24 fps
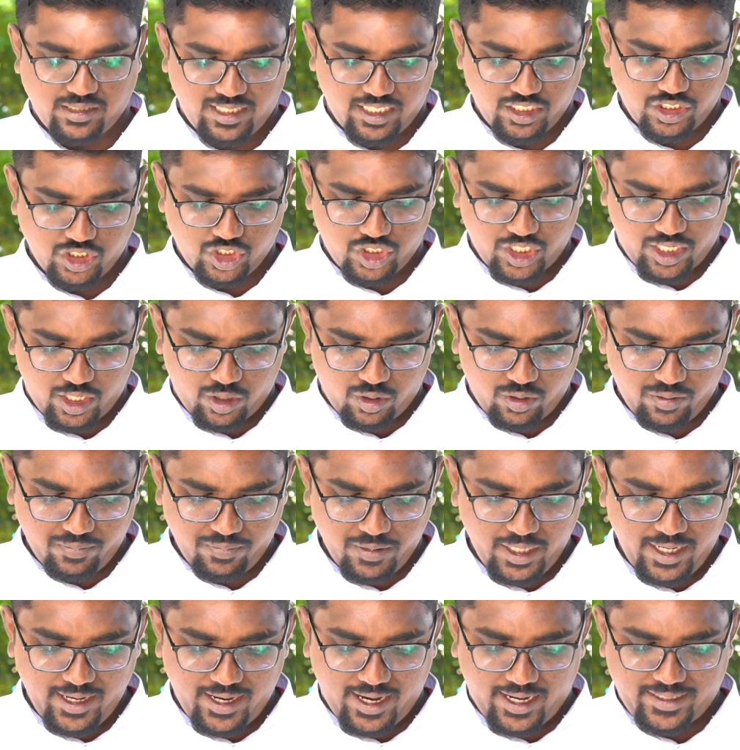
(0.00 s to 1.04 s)
Saint Jerome
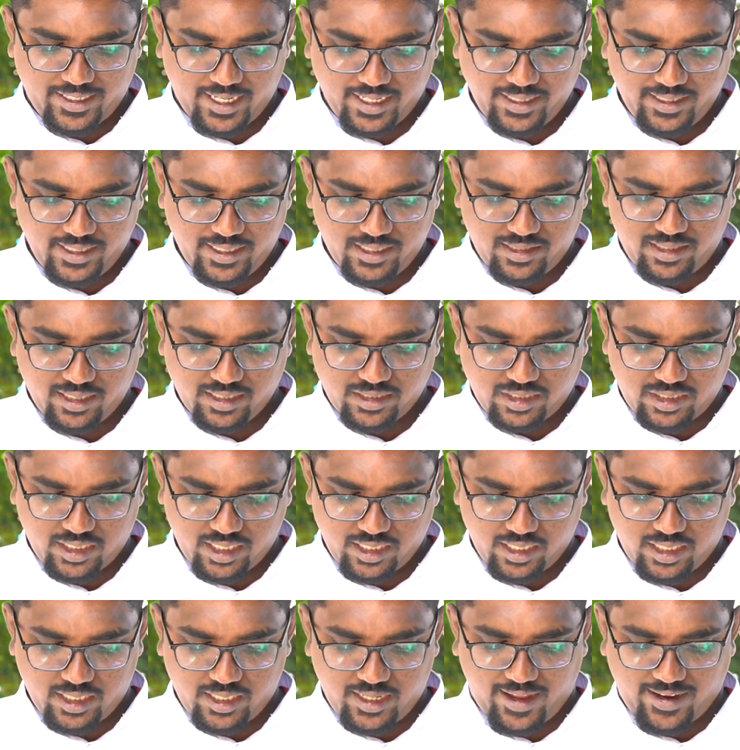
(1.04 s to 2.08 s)
attended the
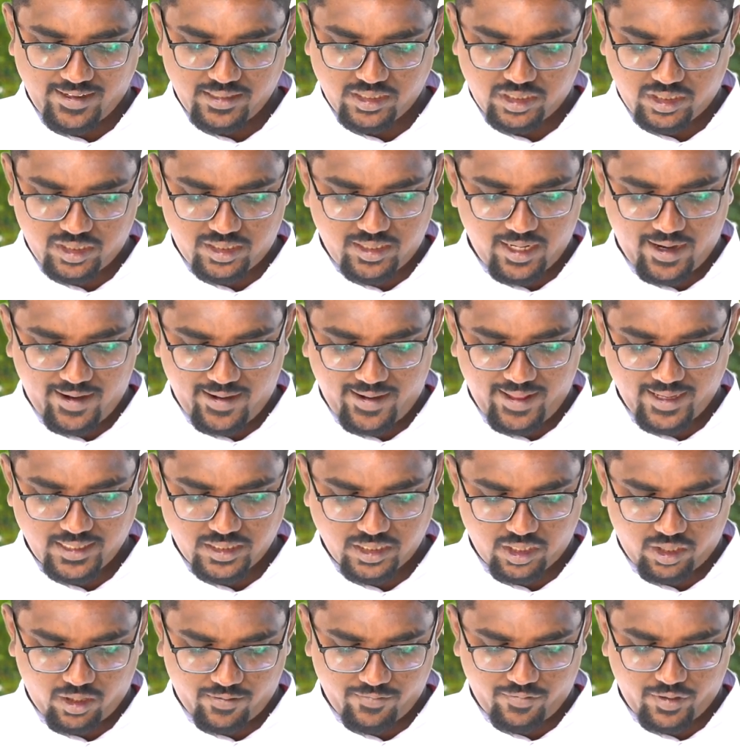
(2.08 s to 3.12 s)
synod and stayed as
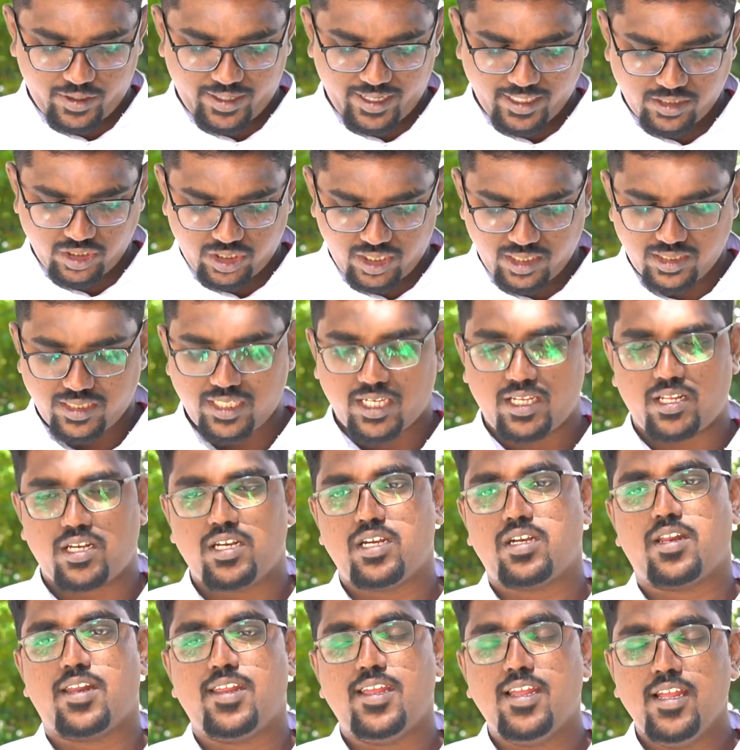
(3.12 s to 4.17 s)
a confidential
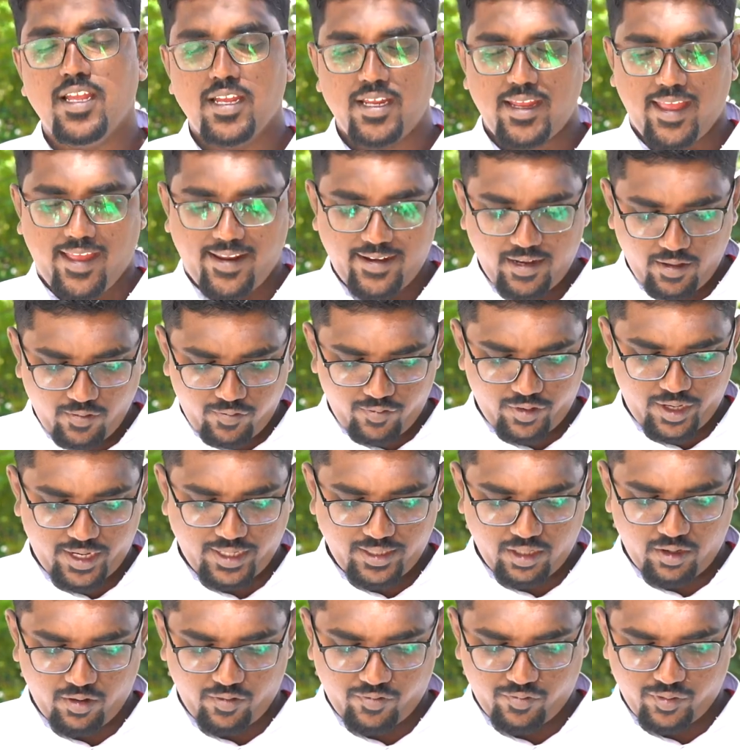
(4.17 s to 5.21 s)
secretary and a
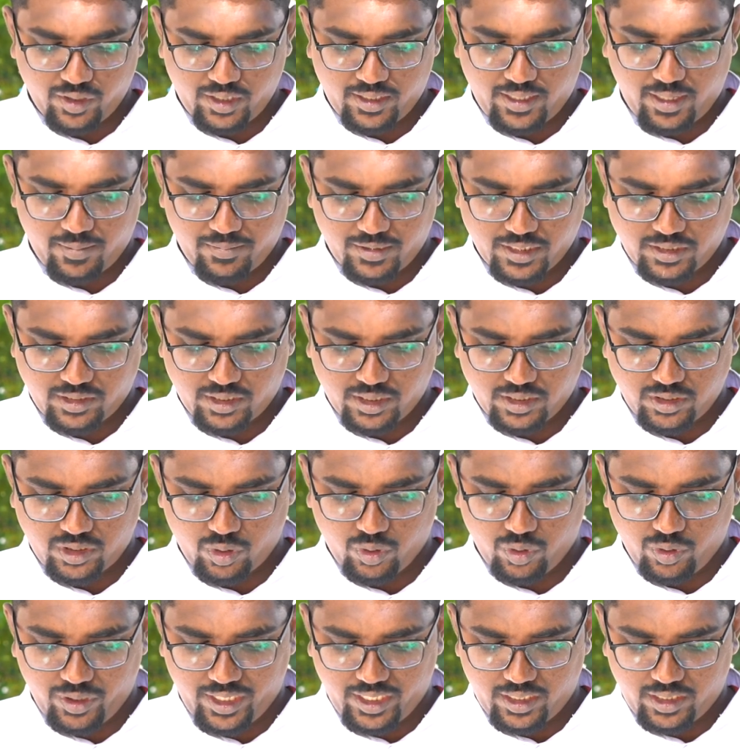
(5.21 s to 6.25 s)
friend of Damasus,
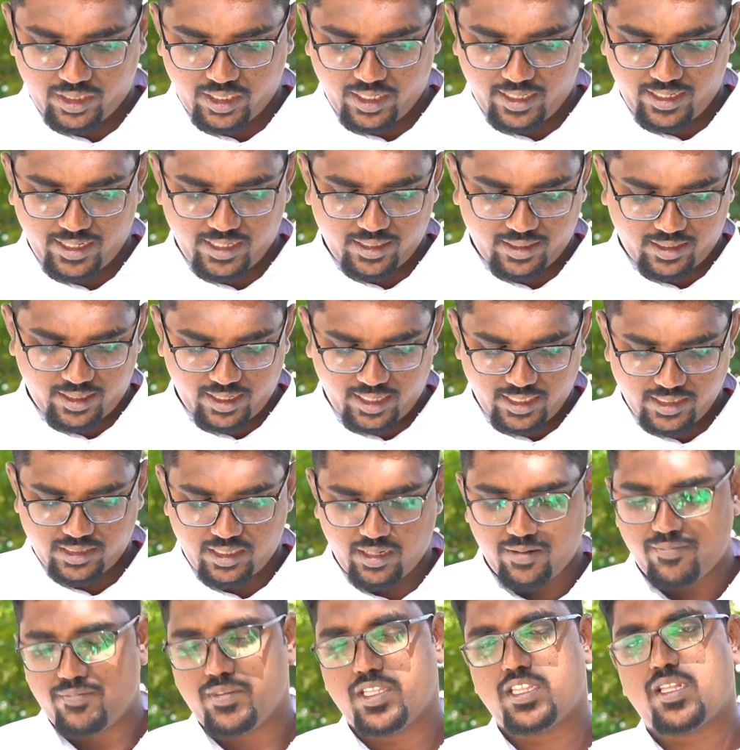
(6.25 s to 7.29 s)
who in turn encouraged
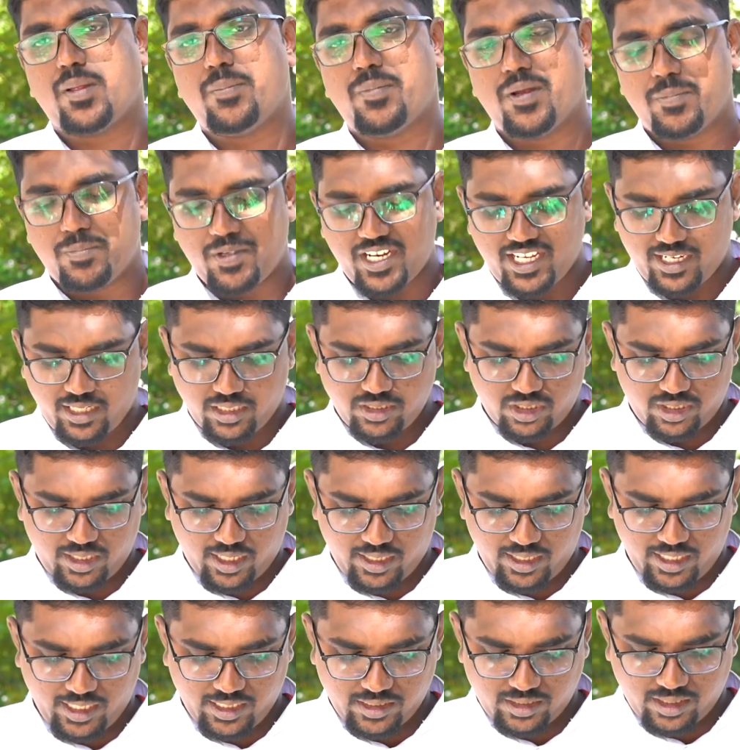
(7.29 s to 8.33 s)
him in the biblical
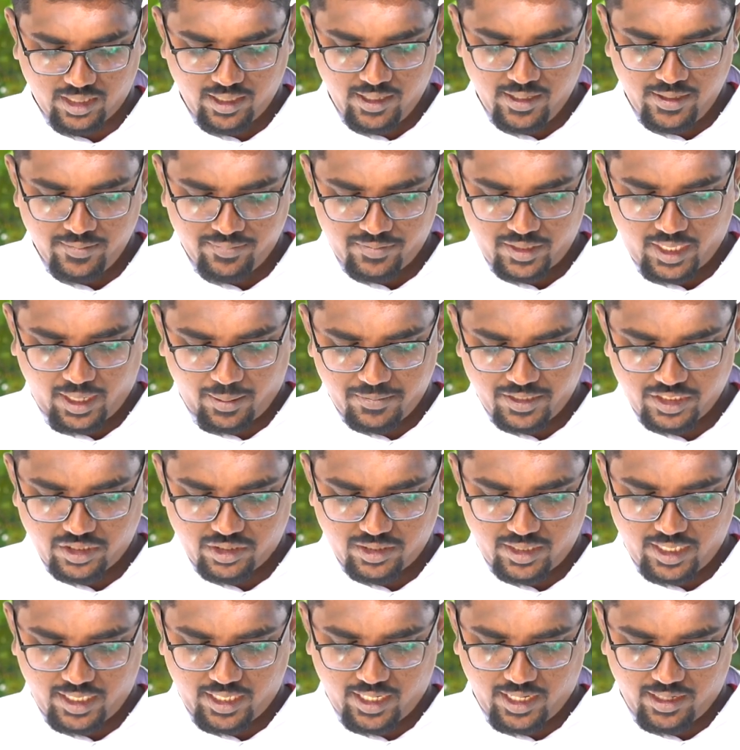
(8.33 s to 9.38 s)
studies,
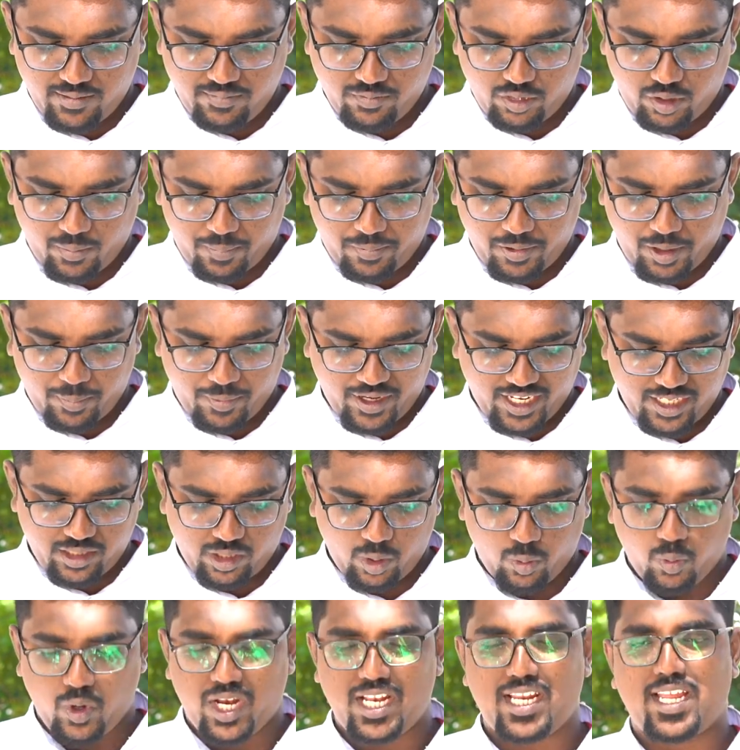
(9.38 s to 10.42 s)
commissioning him to prepare
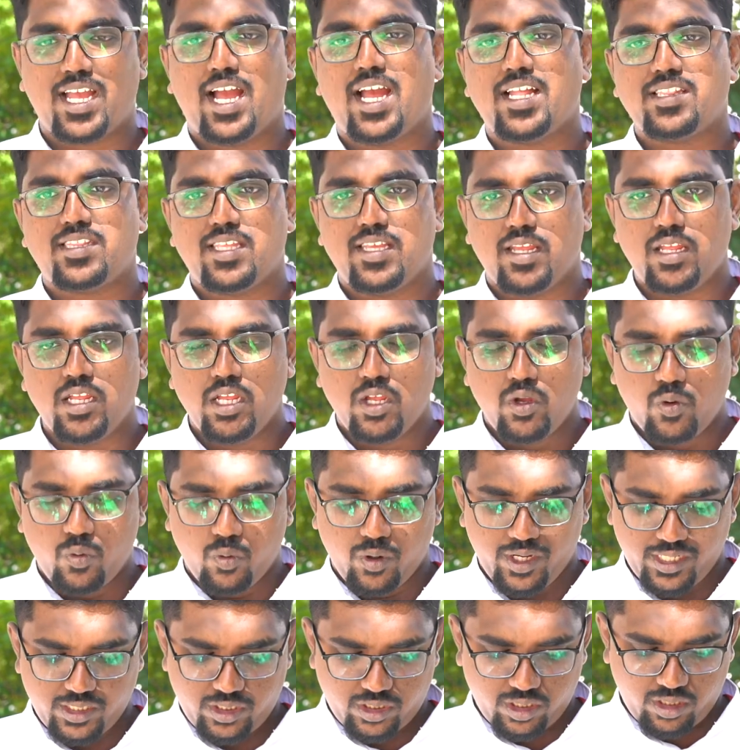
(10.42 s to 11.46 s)
the Vulgate
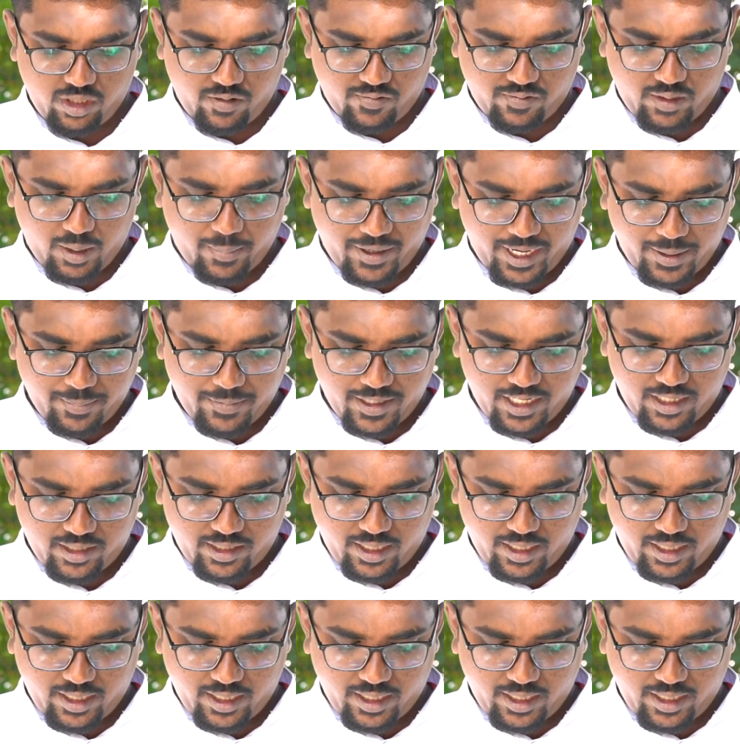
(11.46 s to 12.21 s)
version of the Bible.